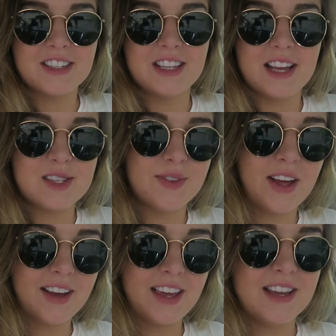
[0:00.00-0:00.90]
Today's
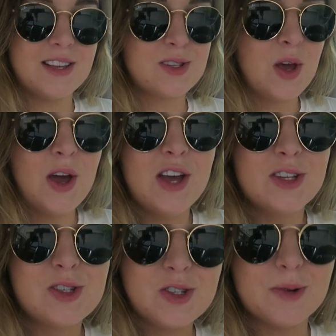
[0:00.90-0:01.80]
vlog is
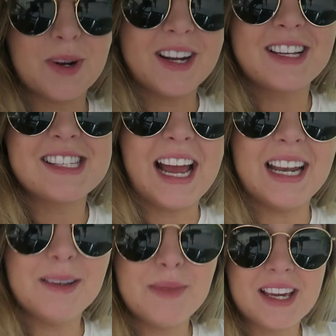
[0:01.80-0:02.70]
super exciting